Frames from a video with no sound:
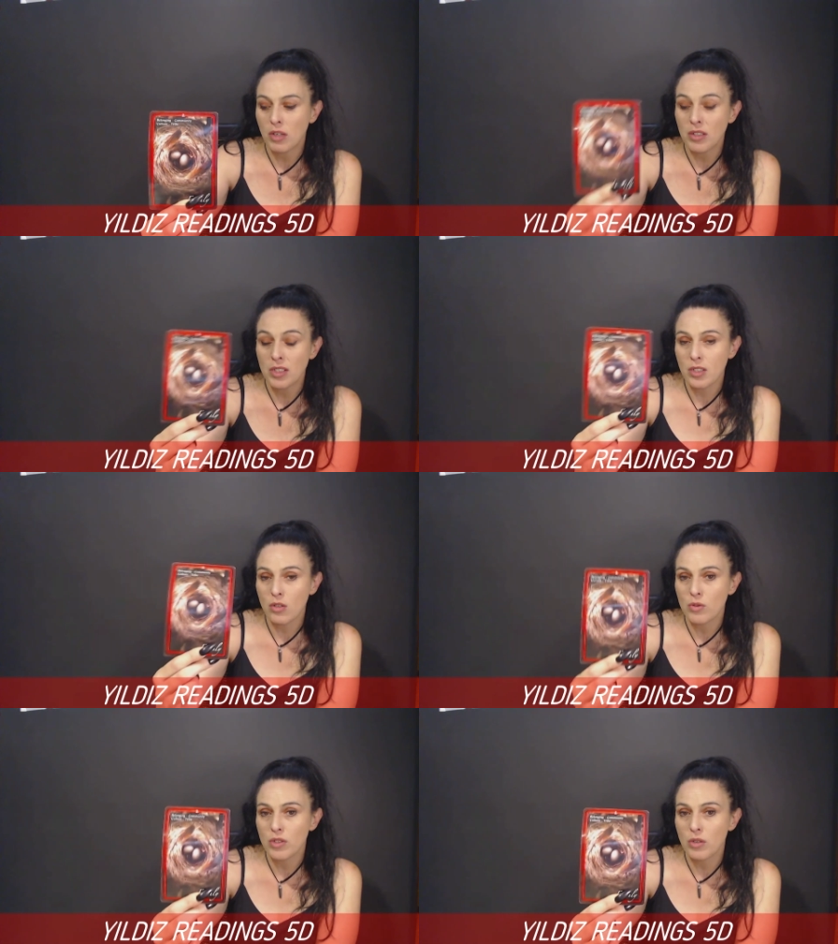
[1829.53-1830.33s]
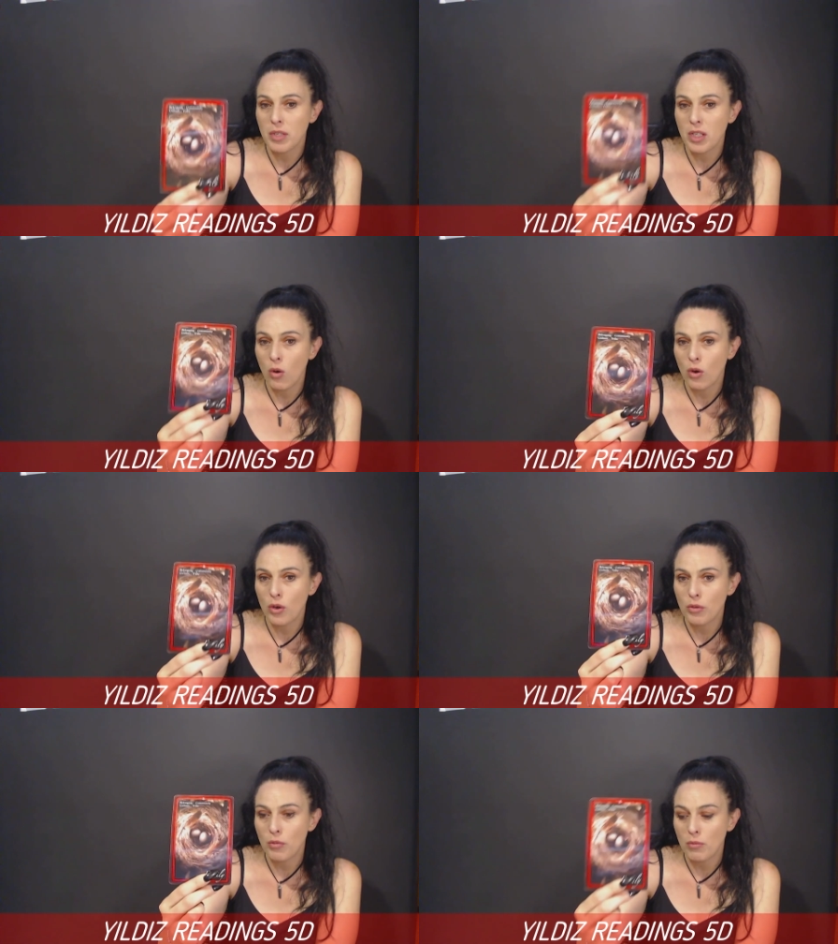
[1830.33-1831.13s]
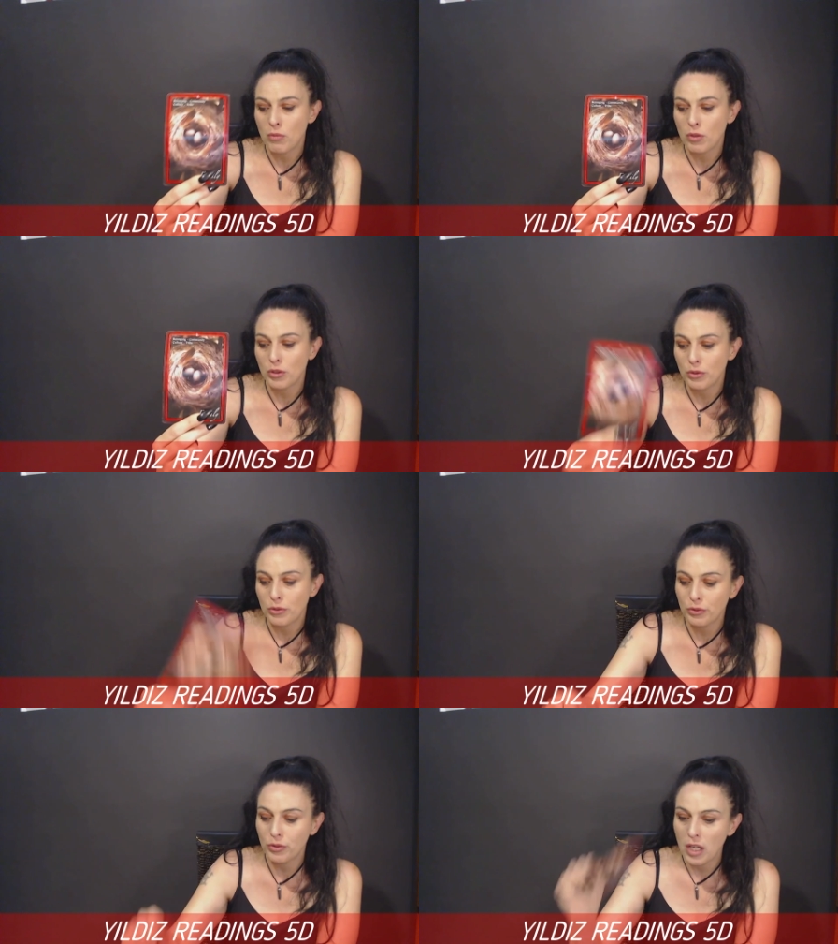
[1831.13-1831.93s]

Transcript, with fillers: This can also be a home move.